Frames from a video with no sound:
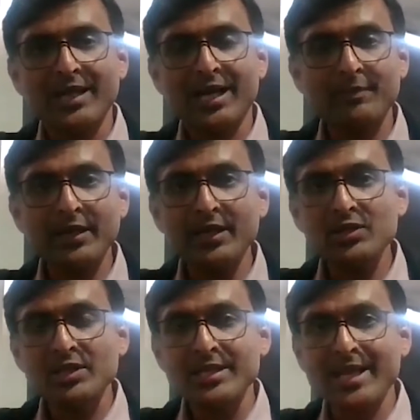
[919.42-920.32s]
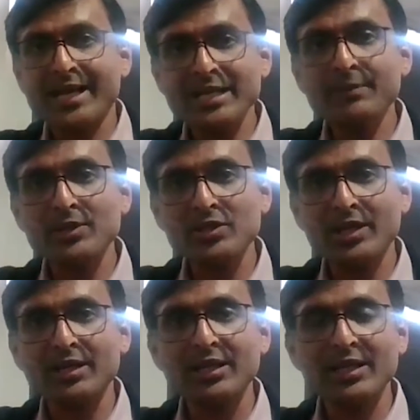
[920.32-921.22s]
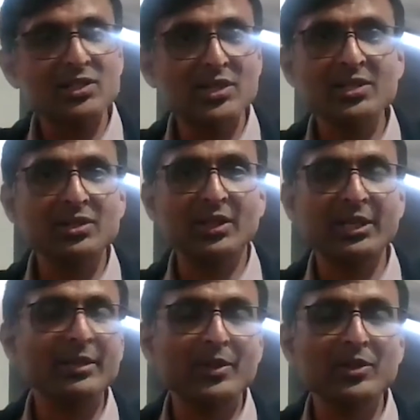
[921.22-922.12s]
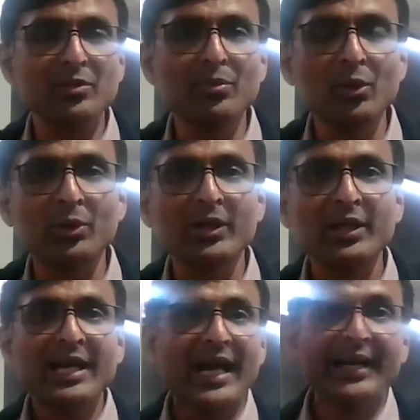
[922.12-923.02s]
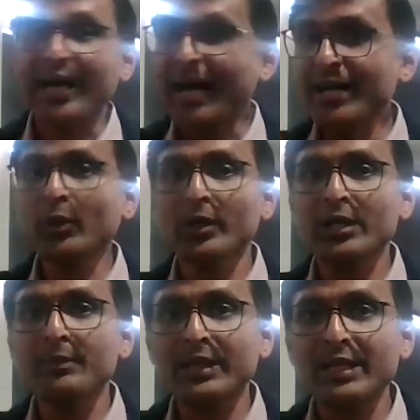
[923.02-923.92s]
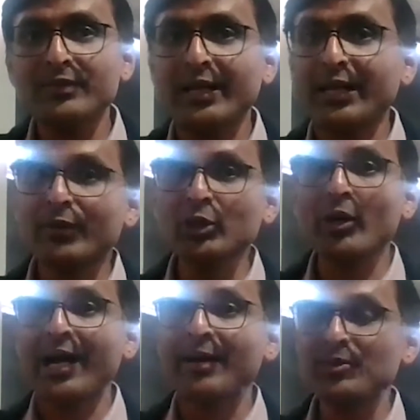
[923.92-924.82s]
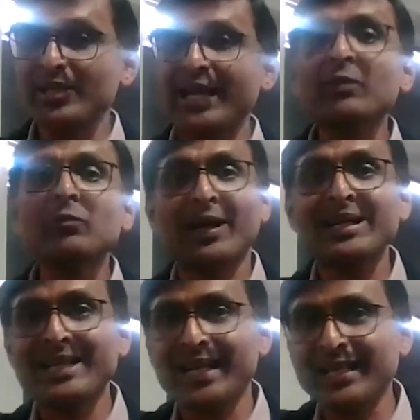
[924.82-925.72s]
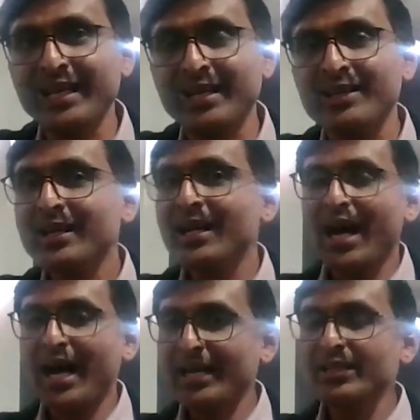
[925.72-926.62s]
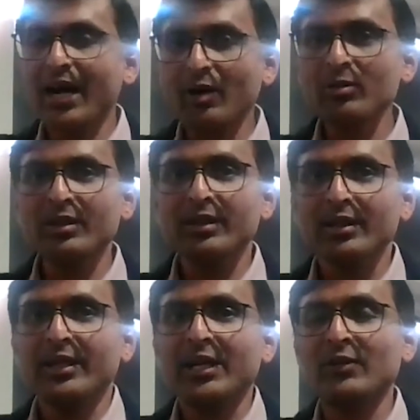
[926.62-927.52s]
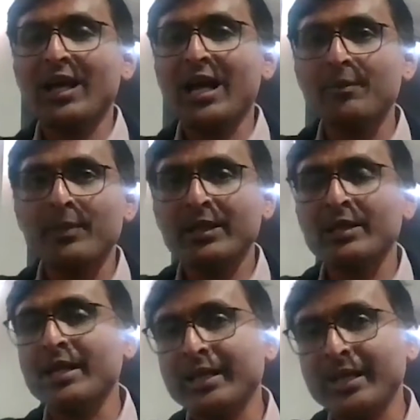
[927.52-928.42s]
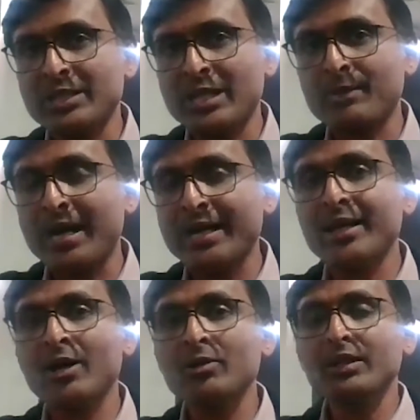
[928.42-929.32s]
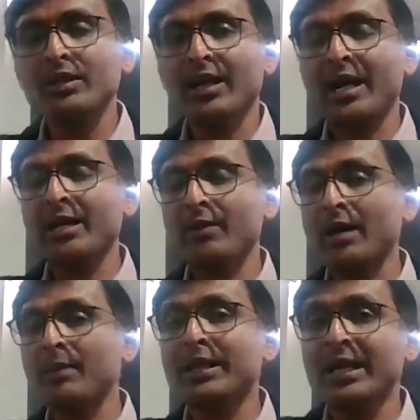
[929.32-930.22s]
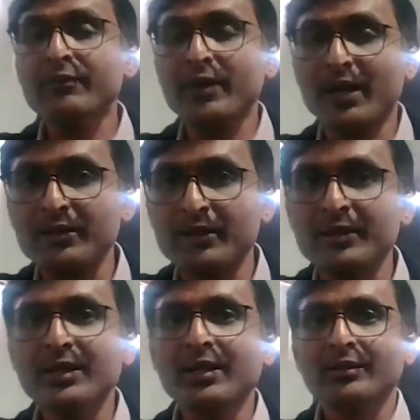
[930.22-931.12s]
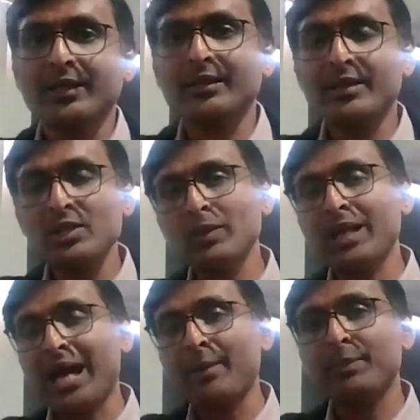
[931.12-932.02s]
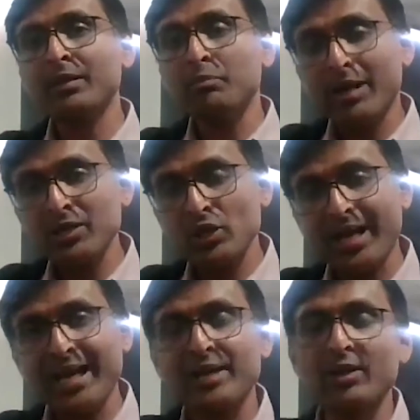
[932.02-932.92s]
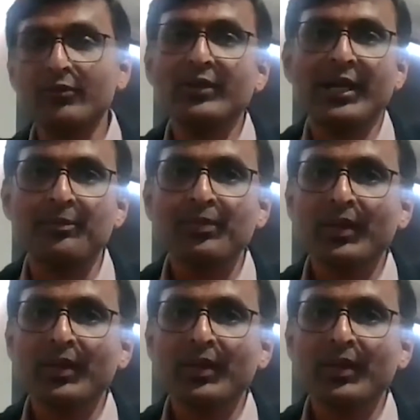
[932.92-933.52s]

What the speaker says: That means 90% is just 30% more. And I truly believe that even though I am saying one decade, I doubt it will happen in a decade's time. I believe rather that this will happen much ahead of time.